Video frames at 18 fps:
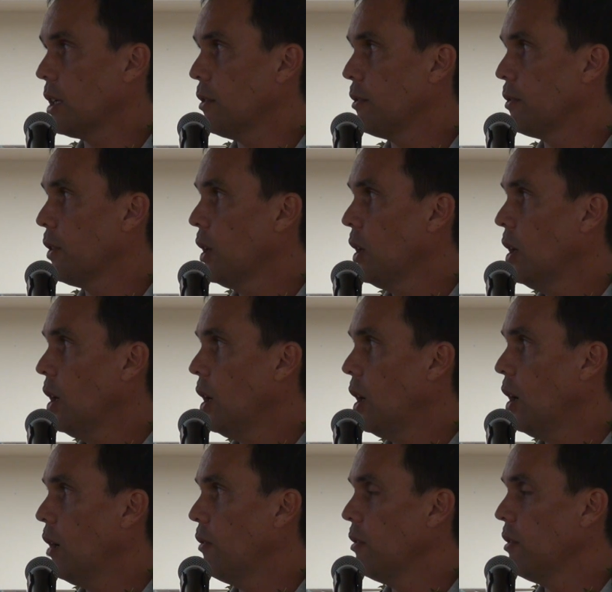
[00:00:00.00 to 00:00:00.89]

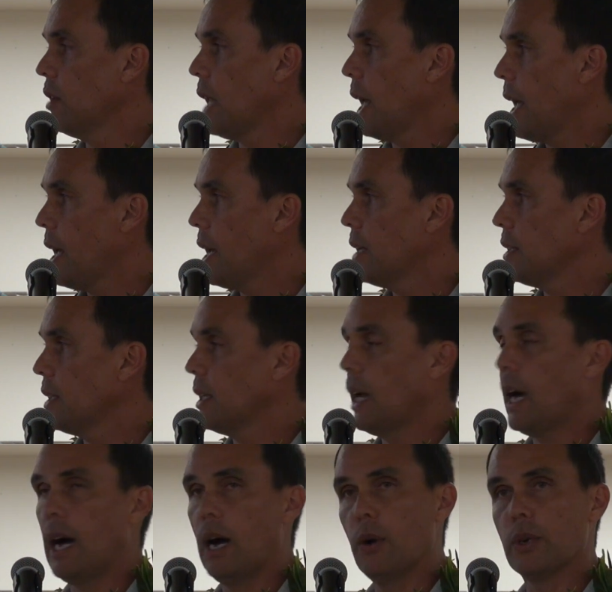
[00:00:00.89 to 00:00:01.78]
of land and
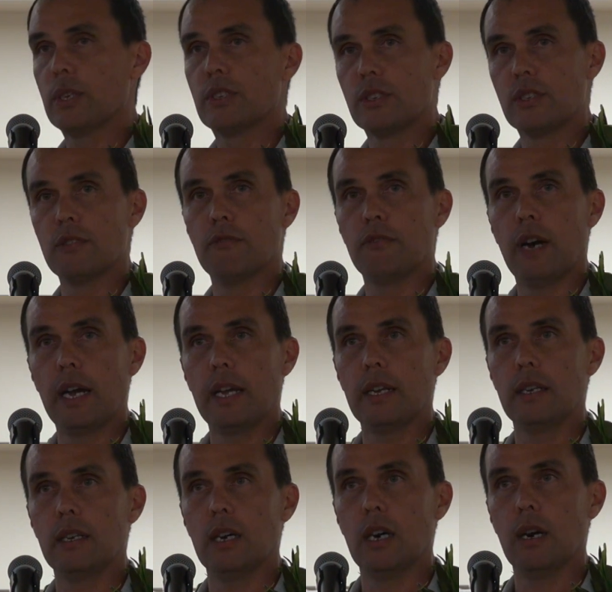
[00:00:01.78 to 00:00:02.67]
how it's
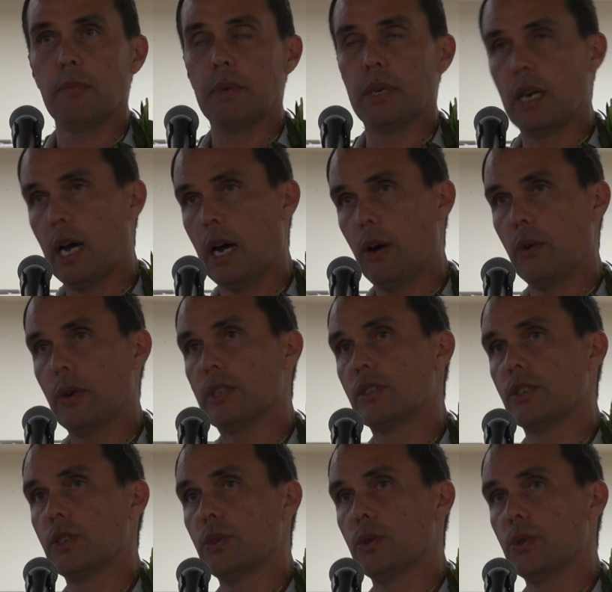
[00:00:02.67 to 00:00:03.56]
divided up and how
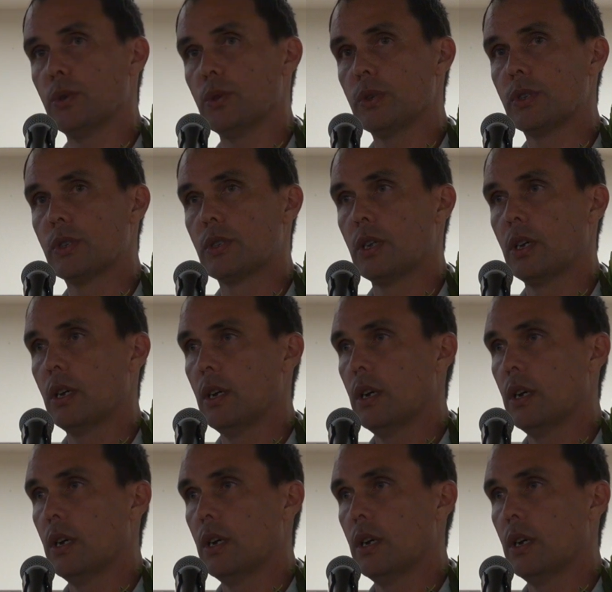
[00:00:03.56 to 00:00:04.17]
it's used